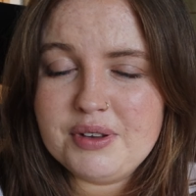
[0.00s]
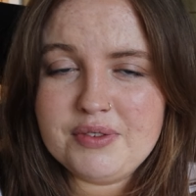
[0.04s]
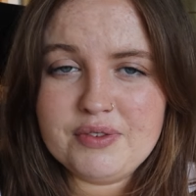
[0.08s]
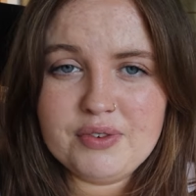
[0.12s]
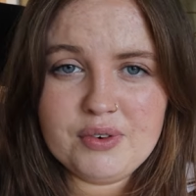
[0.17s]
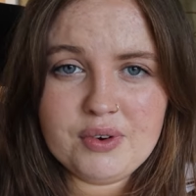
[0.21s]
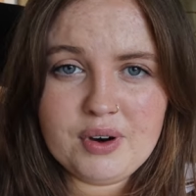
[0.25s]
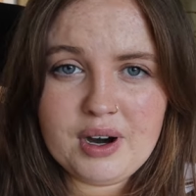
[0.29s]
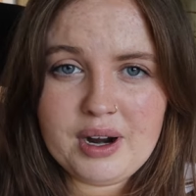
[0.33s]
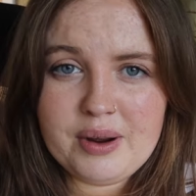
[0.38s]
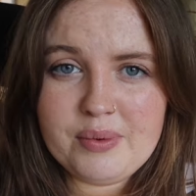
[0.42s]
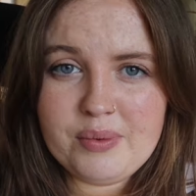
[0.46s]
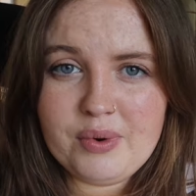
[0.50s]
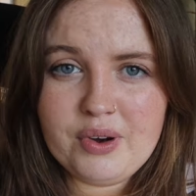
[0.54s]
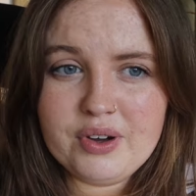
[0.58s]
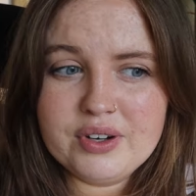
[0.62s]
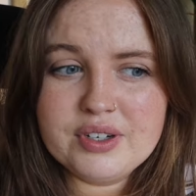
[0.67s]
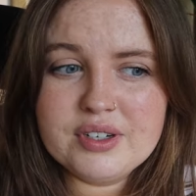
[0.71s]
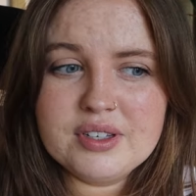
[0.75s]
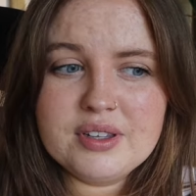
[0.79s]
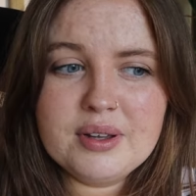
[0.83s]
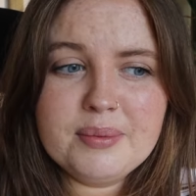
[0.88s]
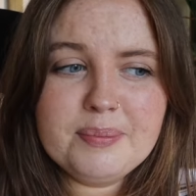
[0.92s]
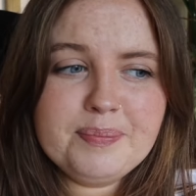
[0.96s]
before I
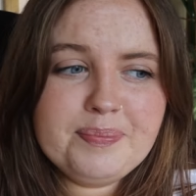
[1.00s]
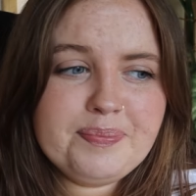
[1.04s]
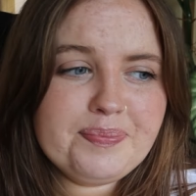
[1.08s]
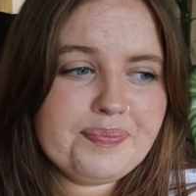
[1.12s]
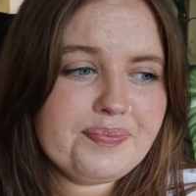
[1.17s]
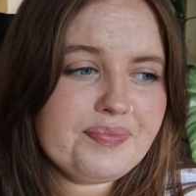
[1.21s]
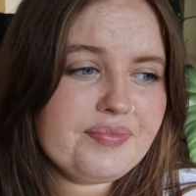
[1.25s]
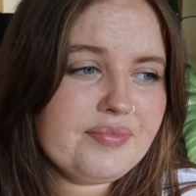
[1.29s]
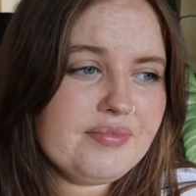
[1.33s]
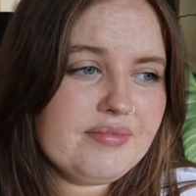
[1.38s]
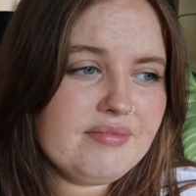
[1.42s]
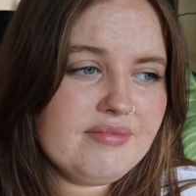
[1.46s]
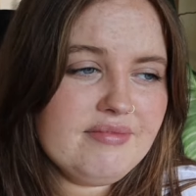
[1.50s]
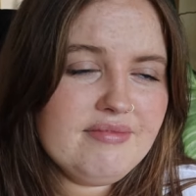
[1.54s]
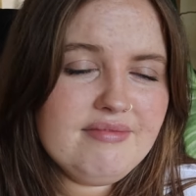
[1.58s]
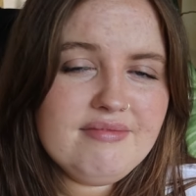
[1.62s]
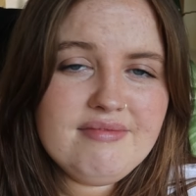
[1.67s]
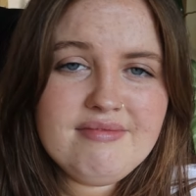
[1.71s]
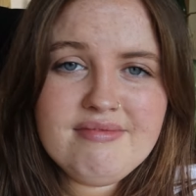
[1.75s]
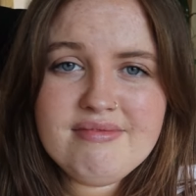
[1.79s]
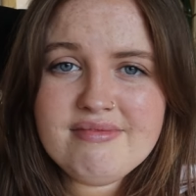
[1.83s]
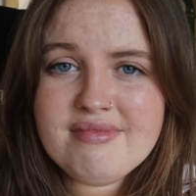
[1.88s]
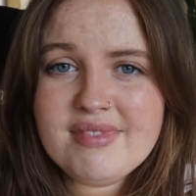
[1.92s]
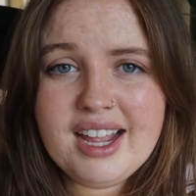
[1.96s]
water them,
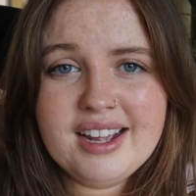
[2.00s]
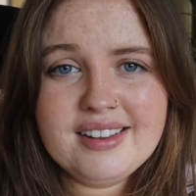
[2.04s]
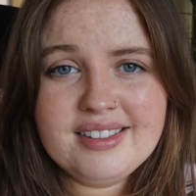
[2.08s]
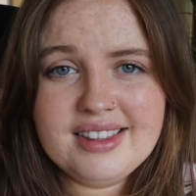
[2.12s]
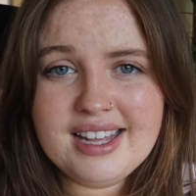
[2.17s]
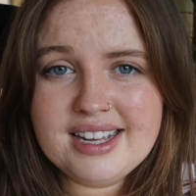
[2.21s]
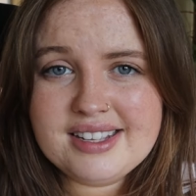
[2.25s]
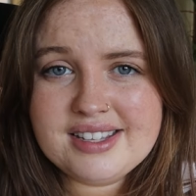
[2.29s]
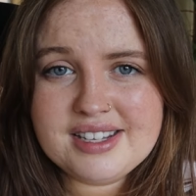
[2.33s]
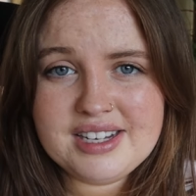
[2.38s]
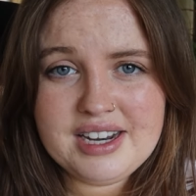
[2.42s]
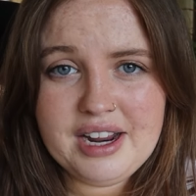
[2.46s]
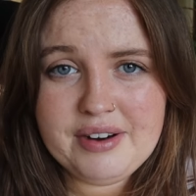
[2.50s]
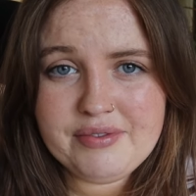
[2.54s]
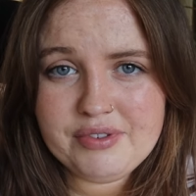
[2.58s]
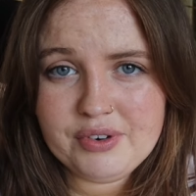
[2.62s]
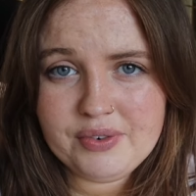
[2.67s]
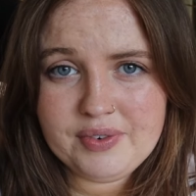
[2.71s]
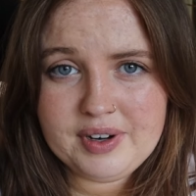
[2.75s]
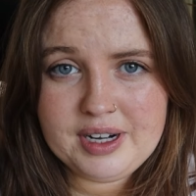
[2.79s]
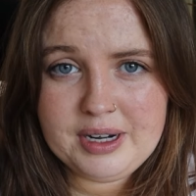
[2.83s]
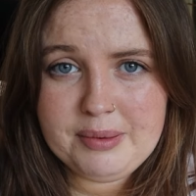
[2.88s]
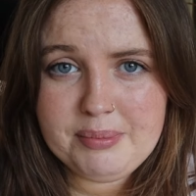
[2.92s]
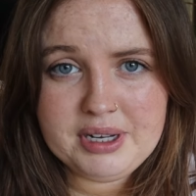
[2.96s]
that's never
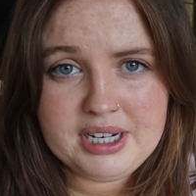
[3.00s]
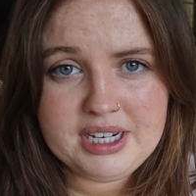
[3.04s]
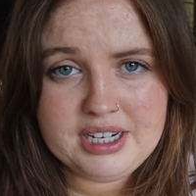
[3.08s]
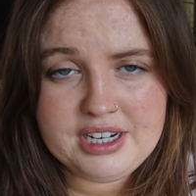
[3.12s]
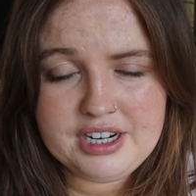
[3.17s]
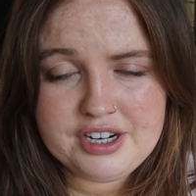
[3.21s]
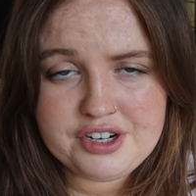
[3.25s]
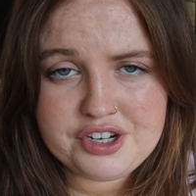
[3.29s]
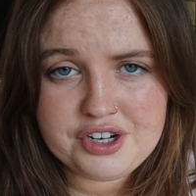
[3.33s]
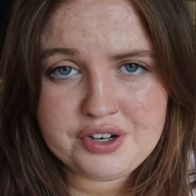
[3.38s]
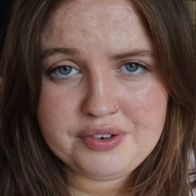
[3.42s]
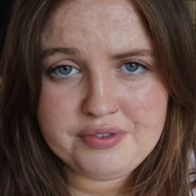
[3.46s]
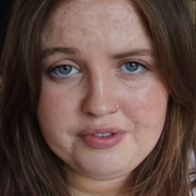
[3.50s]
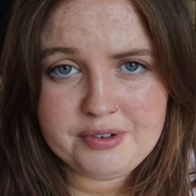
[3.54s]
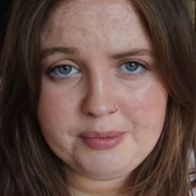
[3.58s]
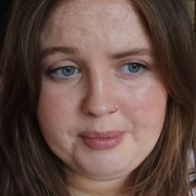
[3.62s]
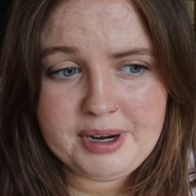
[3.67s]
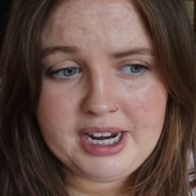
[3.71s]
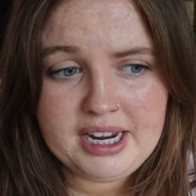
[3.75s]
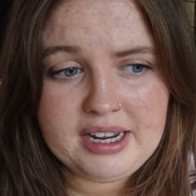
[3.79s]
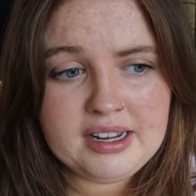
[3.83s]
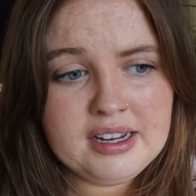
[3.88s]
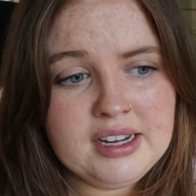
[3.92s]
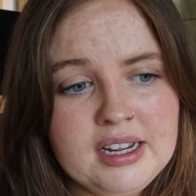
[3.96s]
really been an issue for
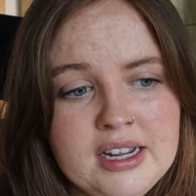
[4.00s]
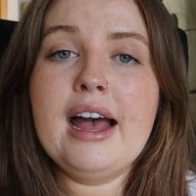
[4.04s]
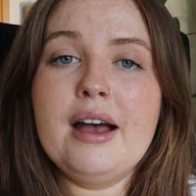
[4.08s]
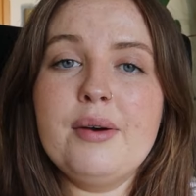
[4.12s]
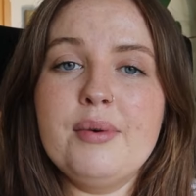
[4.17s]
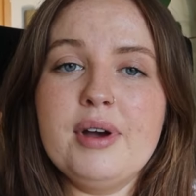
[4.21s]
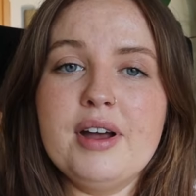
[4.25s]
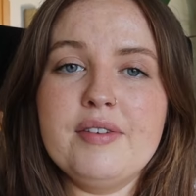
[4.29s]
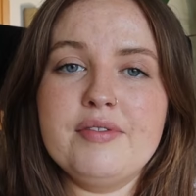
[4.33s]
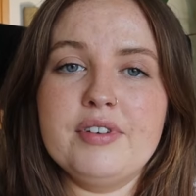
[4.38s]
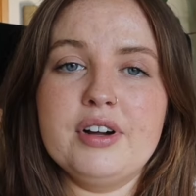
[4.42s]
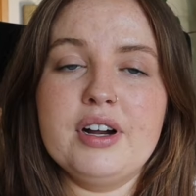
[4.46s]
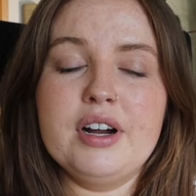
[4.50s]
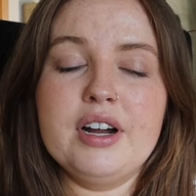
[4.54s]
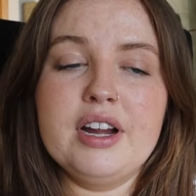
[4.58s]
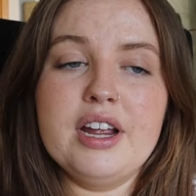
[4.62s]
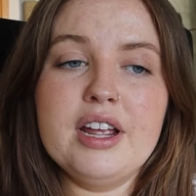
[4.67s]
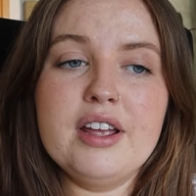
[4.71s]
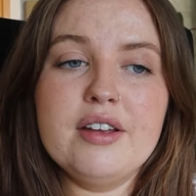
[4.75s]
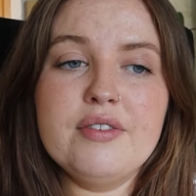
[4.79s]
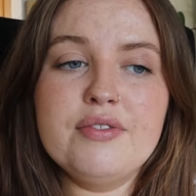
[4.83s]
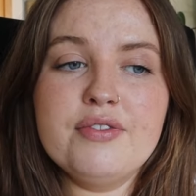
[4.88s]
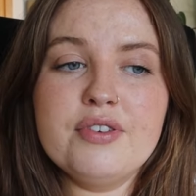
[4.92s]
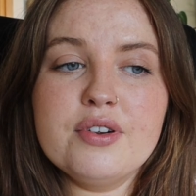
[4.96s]
me. However,
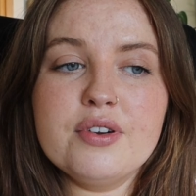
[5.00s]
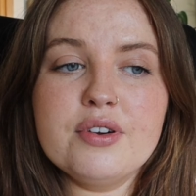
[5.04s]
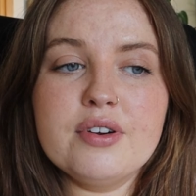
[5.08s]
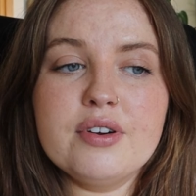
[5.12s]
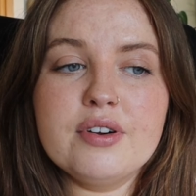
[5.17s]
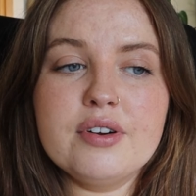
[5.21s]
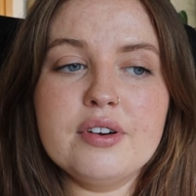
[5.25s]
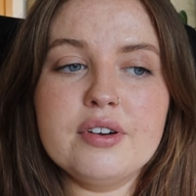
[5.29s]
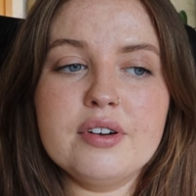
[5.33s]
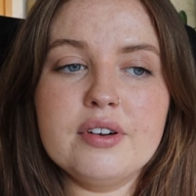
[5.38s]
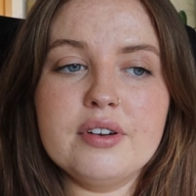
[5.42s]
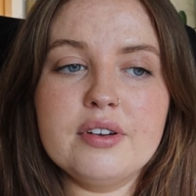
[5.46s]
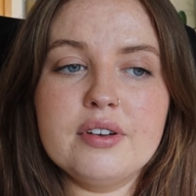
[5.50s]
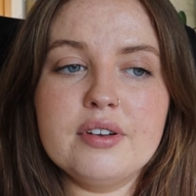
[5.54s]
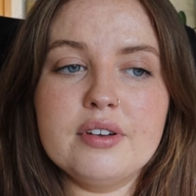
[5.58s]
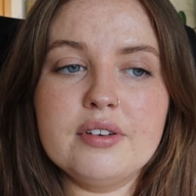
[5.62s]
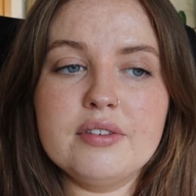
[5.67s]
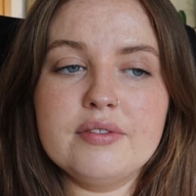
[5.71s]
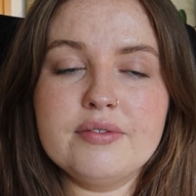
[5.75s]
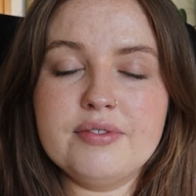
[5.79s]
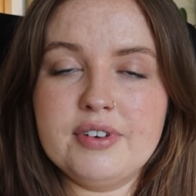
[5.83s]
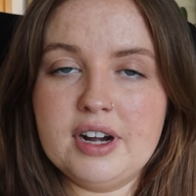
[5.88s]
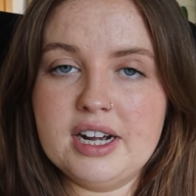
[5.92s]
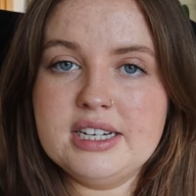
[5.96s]
if you're
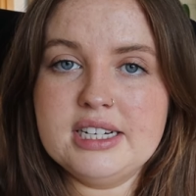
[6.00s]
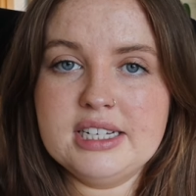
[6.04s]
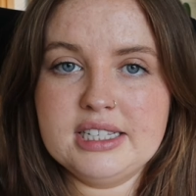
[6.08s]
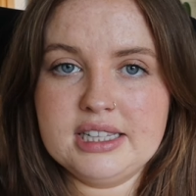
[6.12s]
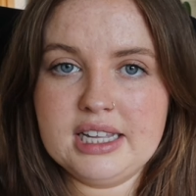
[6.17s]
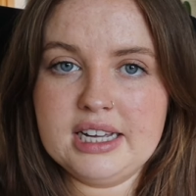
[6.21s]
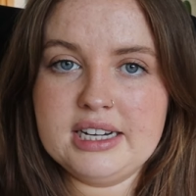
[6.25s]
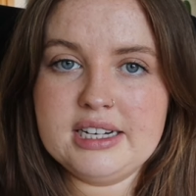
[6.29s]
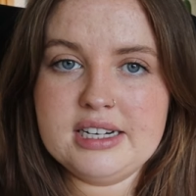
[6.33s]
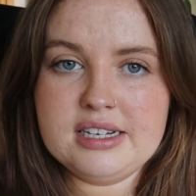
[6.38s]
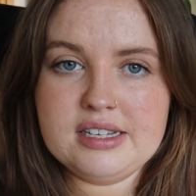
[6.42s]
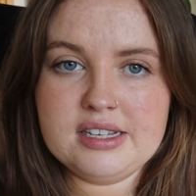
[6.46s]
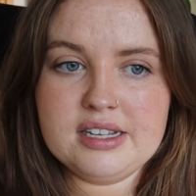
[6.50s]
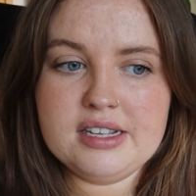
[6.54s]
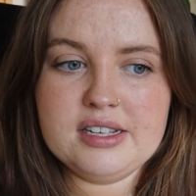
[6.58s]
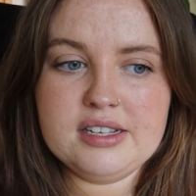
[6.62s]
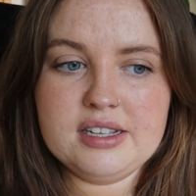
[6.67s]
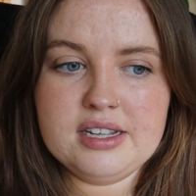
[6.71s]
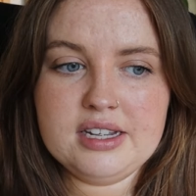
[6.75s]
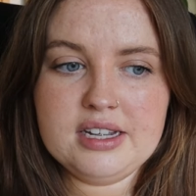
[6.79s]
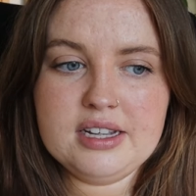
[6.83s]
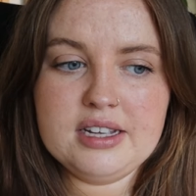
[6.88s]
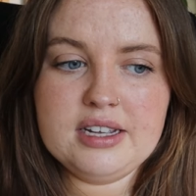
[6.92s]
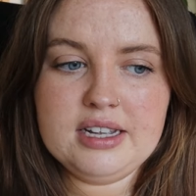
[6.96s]
finding that
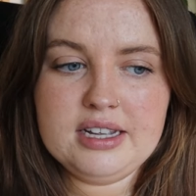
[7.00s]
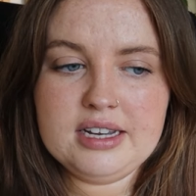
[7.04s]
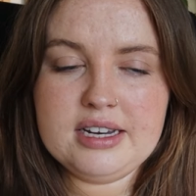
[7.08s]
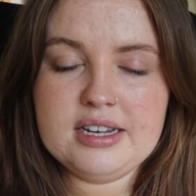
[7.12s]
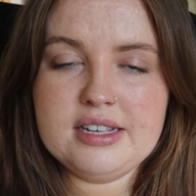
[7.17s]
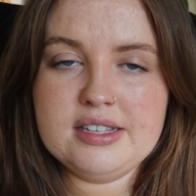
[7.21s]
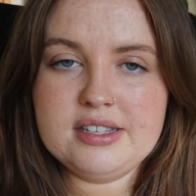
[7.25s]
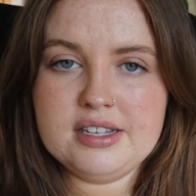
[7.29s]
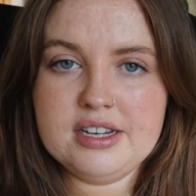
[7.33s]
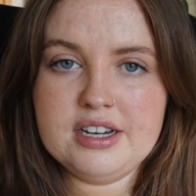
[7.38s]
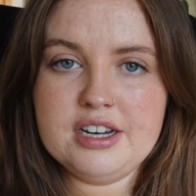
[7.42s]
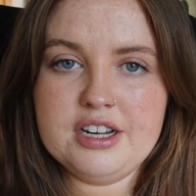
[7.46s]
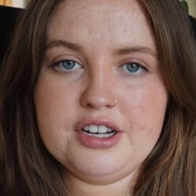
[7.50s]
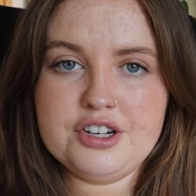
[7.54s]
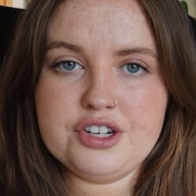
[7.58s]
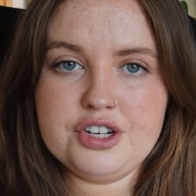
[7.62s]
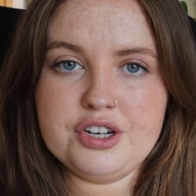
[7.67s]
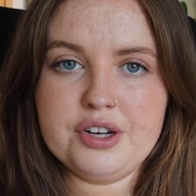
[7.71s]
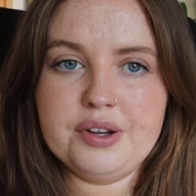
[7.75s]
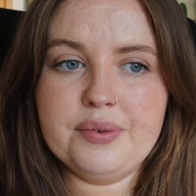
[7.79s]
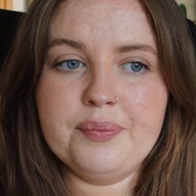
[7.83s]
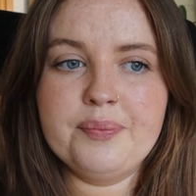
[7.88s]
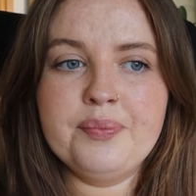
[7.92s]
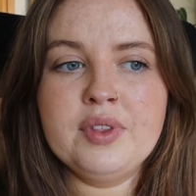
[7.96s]
it is an
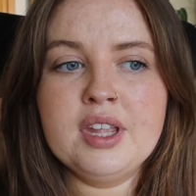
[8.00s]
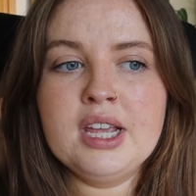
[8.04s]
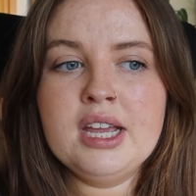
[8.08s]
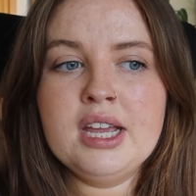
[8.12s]
issue,